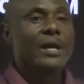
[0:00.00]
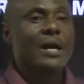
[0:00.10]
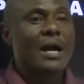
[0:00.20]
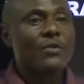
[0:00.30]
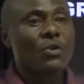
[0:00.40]

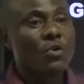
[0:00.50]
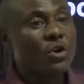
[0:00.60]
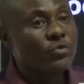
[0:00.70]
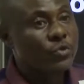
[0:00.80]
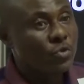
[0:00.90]
and you're
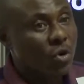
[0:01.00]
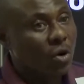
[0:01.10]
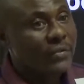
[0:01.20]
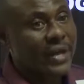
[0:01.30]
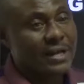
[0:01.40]
going through
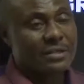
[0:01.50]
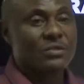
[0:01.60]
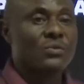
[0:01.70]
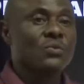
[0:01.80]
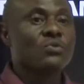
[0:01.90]
all that,
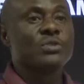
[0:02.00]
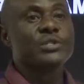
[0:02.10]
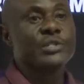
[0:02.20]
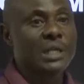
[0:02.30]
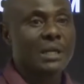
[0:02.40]
which we
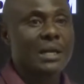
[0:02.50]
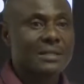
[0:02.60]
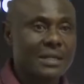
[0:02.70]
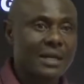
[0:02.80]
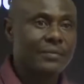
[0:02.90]
treated
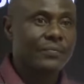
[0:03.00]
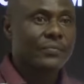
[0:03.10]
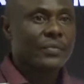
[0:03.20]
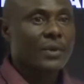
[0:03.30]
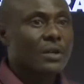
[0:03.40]
last time.
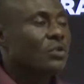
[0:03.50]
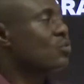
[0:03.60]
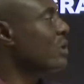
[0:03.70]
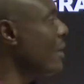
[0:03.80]
Today,